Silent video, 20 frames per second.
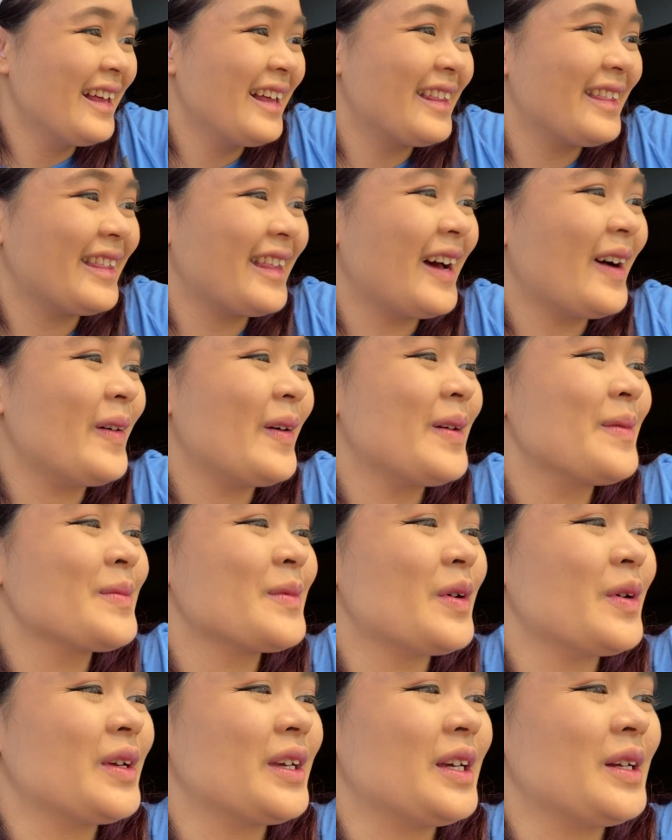Now I'm
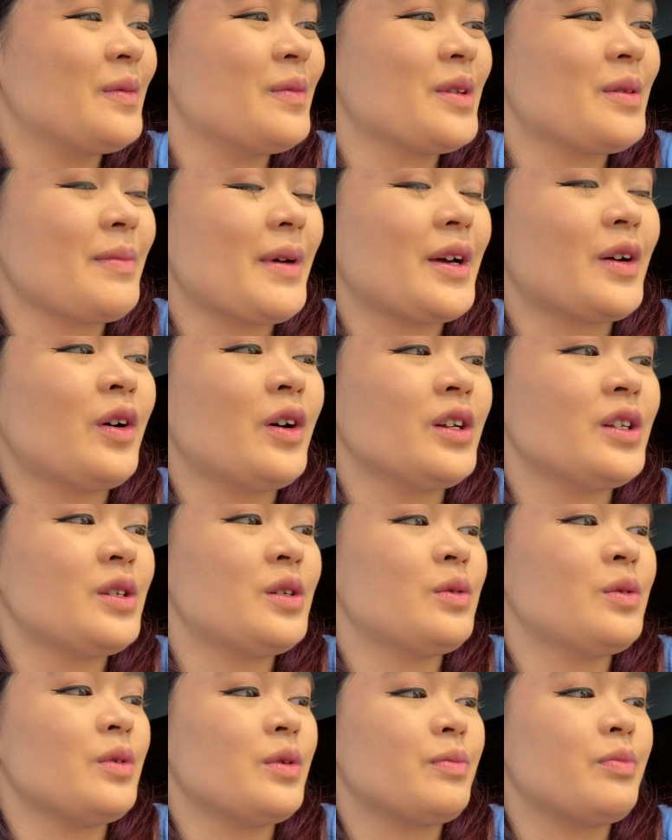going in with my
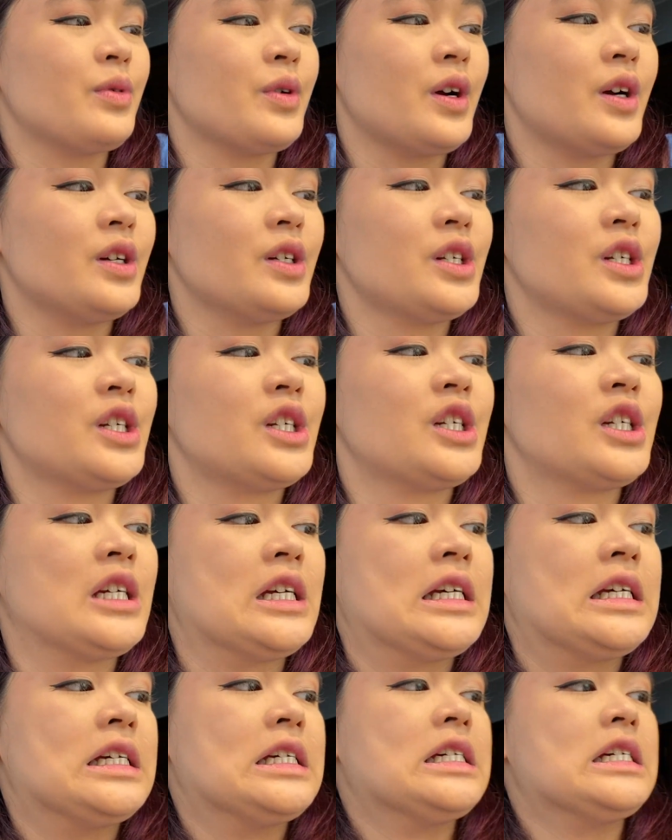contour brush
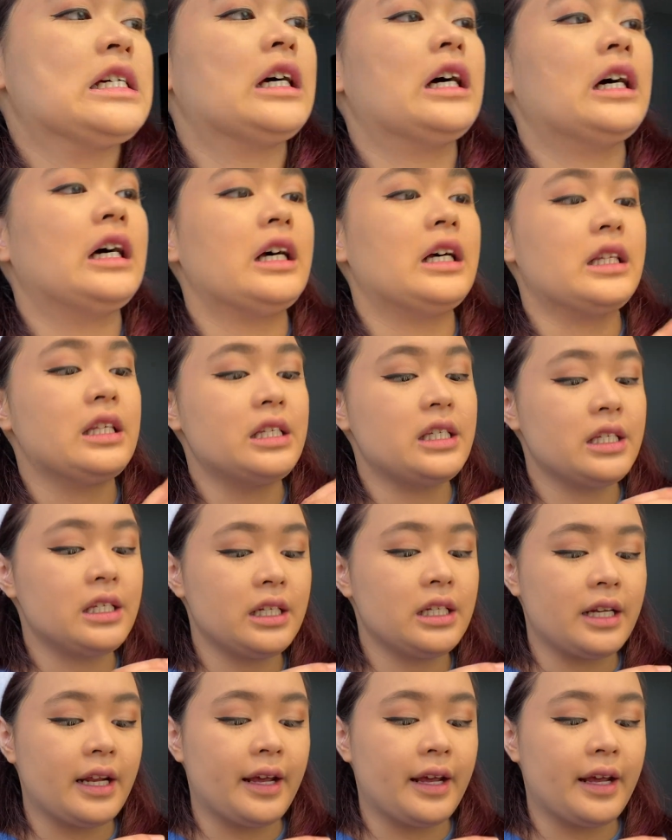This is an